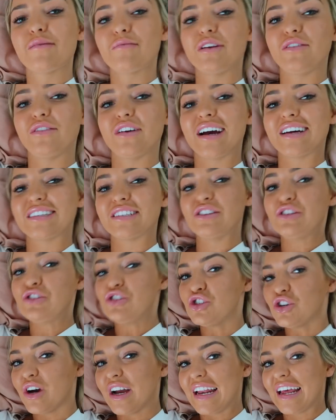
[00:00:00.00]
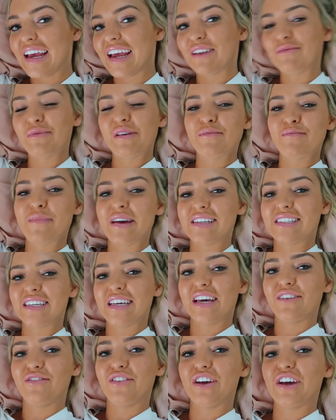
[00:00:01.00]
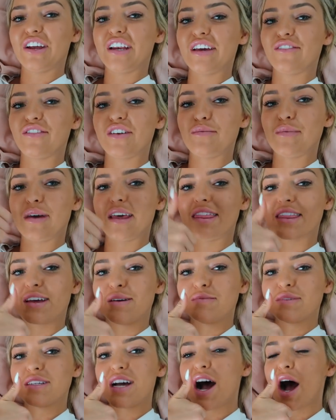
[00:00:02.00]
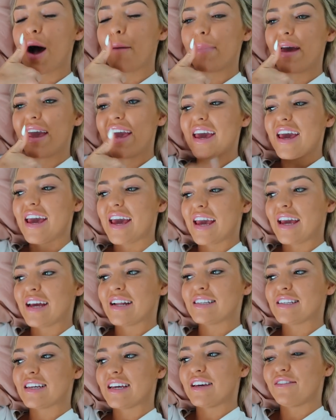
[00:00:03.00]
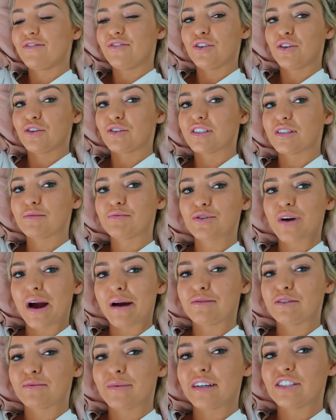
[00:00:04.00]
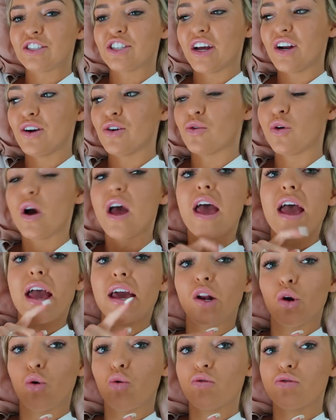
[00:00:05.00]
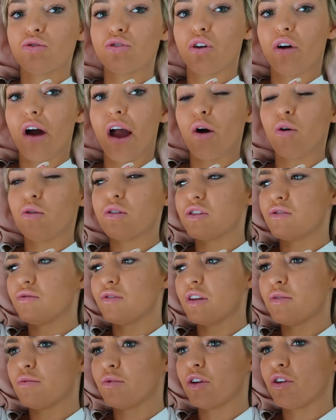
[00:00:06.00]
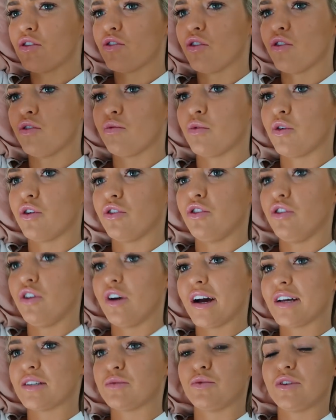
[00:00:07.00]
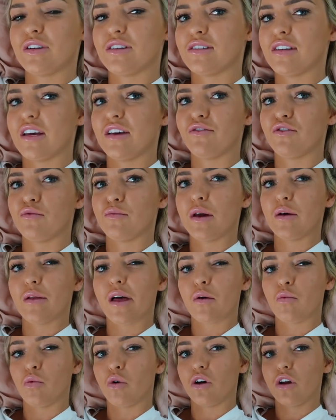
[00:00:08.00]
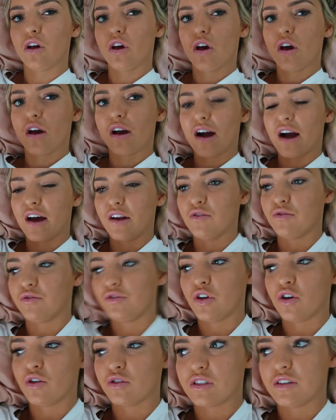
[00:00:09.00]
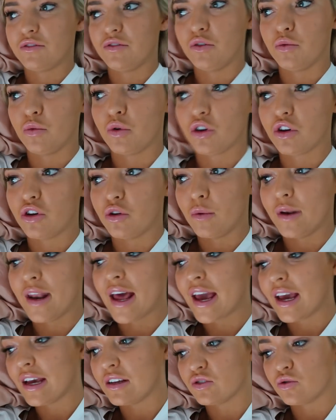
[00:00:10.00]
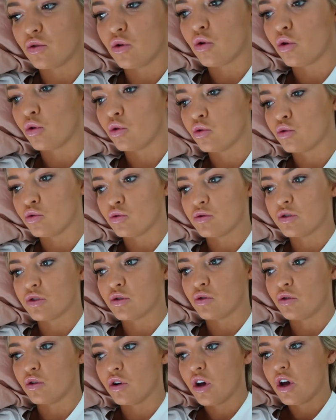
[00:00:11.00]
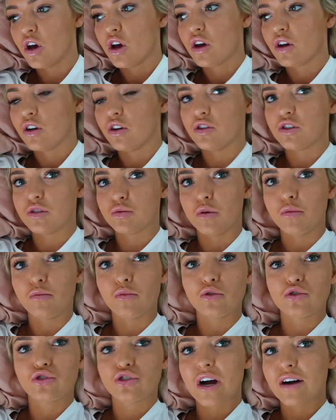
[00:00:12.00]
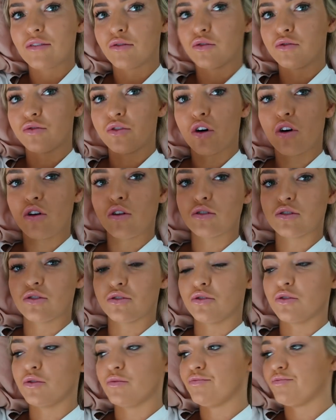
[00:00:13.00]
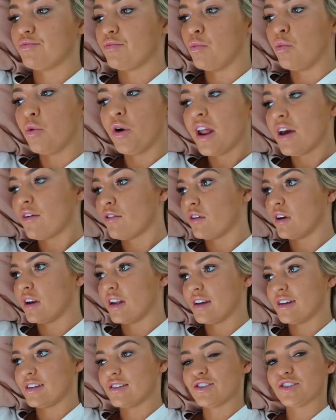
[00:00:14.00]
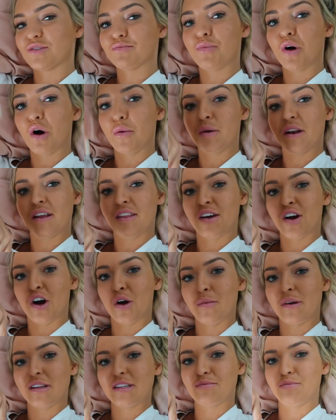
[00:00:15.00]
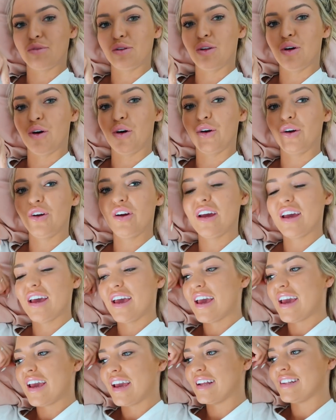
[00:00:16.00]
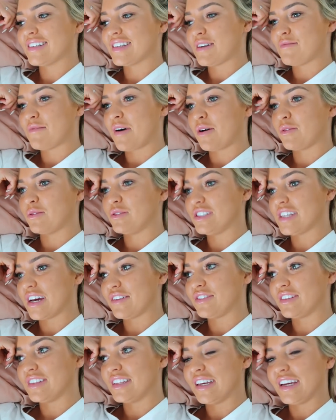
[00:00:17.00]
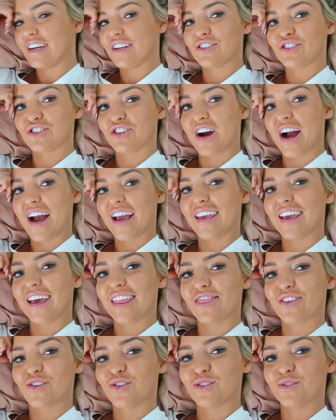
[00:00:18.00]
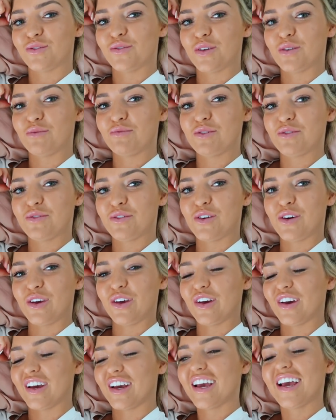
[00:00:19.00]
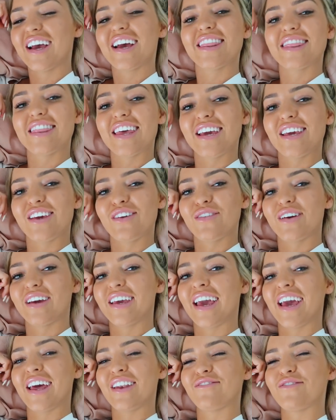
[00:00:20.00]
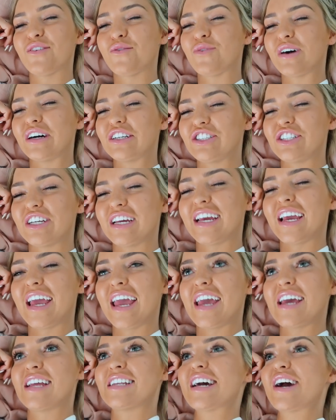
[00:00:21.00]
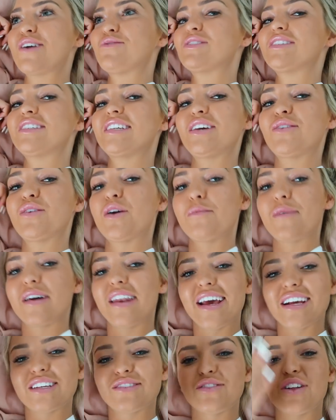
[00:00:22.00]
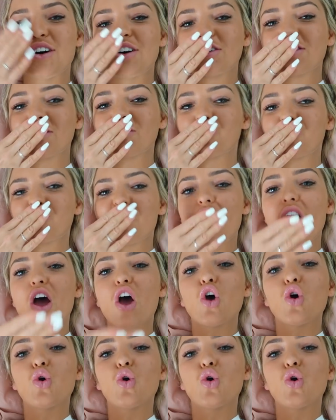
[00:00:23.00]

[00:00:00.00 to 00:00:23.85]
But if you guys enjoyed it, it'd be amazing if you could give it a big thumbs up and if you could subscribe to my channel. And also, I also really want to know what you guys want to see from me, like what kind of vlogs, if you want Q&As or hauls, or you just want more travel vlogs or whatever it is, just pop it in the comments below and I will definitely try get those filmed for you. Thank you again for watching and I will see you in my next vlog.